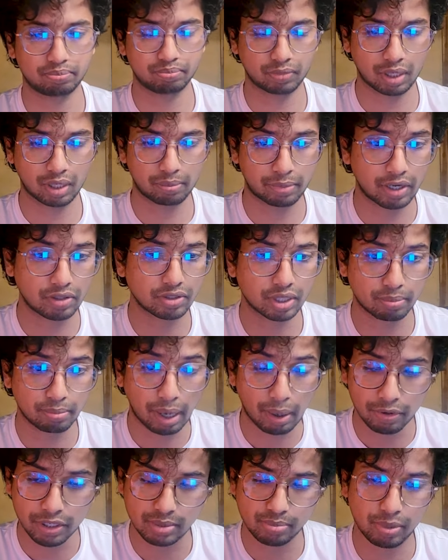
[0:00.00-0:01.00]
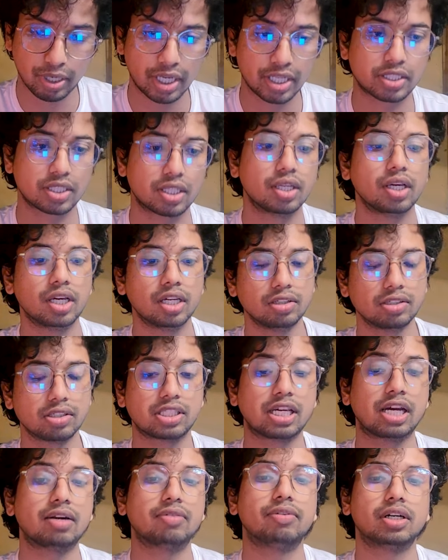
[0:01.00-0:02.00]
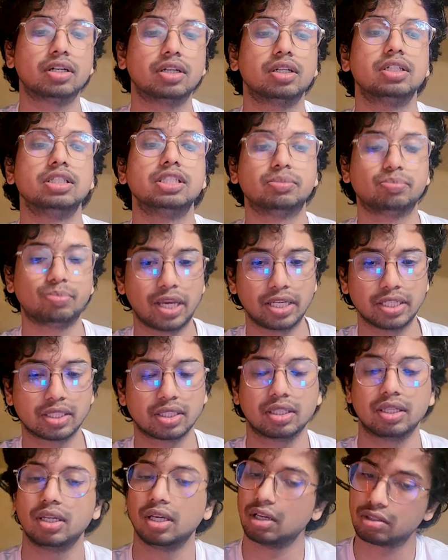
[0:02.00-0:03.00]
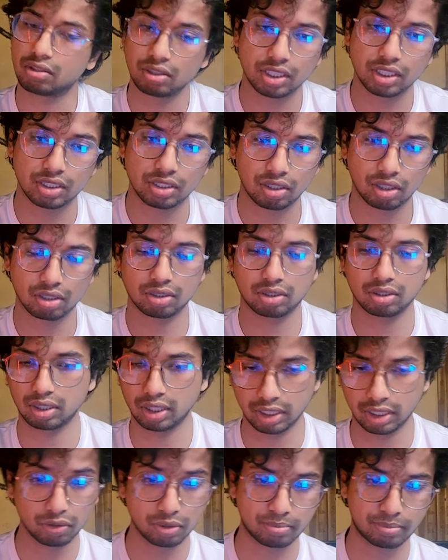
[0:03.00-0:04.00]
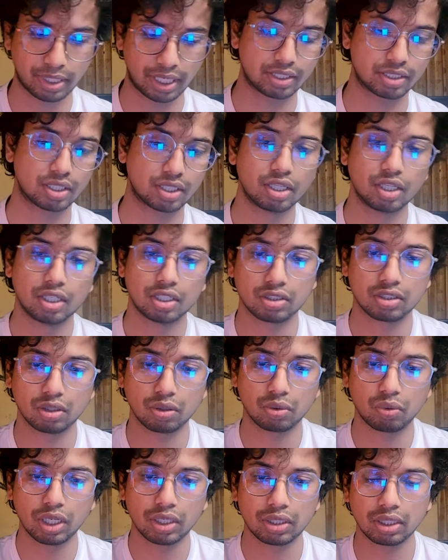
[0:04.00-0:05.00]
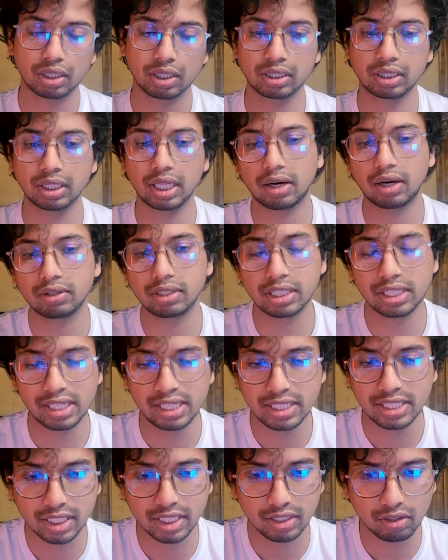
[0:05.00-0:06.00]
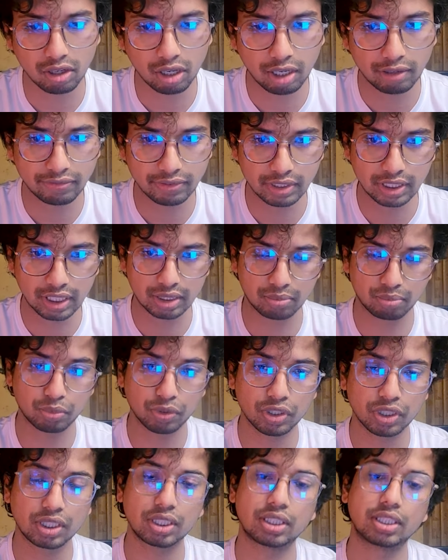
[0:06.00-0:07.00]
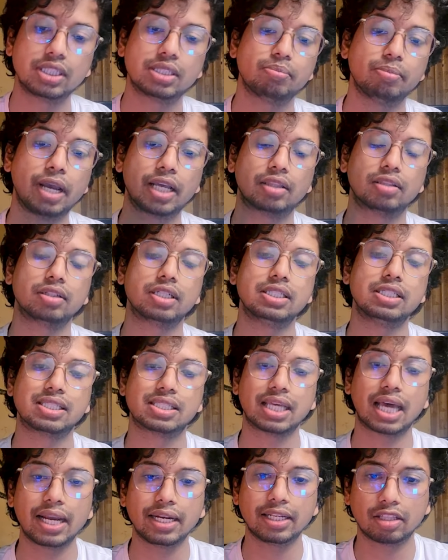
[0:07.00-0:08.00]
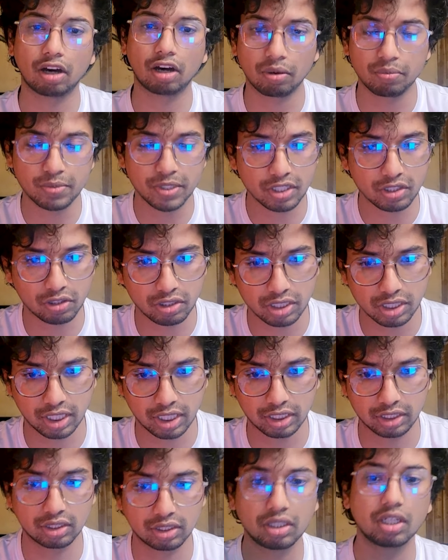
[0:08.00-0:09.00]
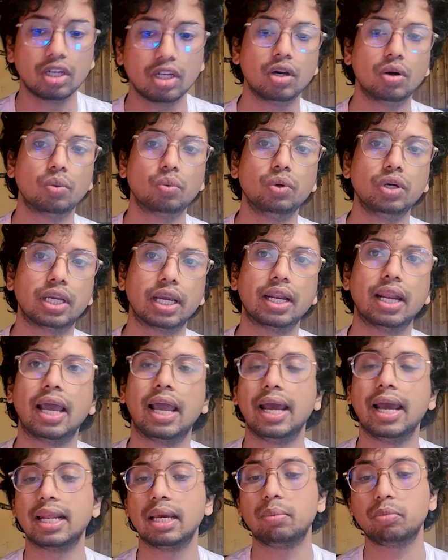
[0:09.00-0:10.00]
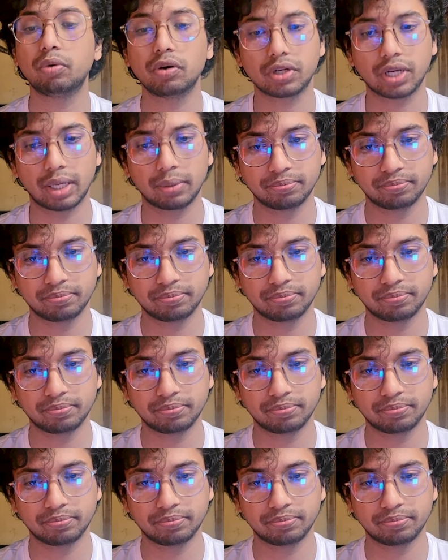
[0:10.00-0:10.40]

browser memory space, your server space. So it is not a good practice. So what now, instead of just putting this method inside the object constructor, we can add a prototype.